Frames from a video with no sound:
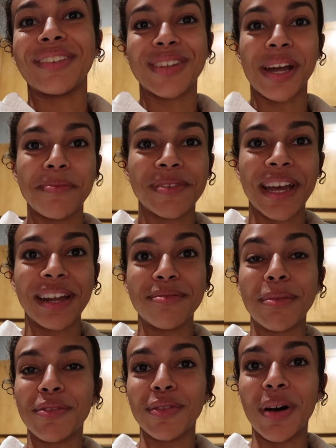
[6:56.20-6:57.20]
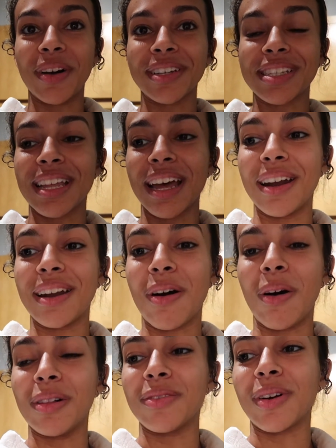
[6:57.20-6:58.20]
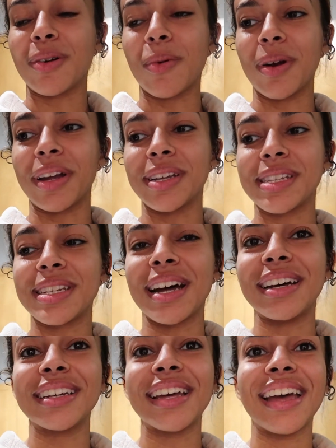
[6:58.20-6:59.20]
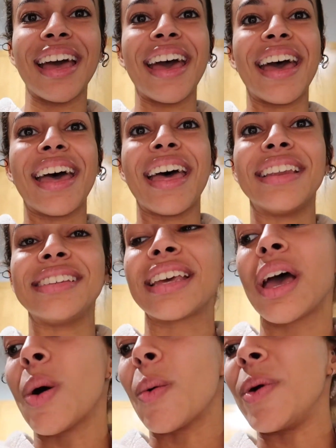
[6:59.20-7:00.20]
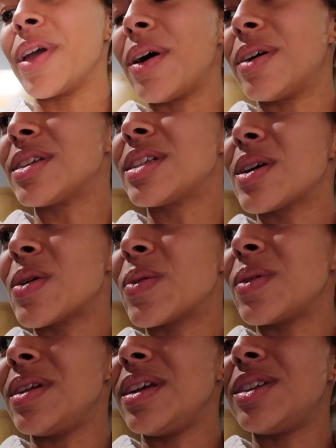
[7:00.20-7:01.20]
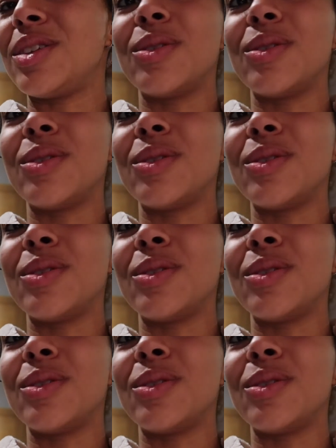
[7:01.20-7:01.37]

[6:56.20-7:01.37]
have time to edit my vlogs that all of our work is done. And we also need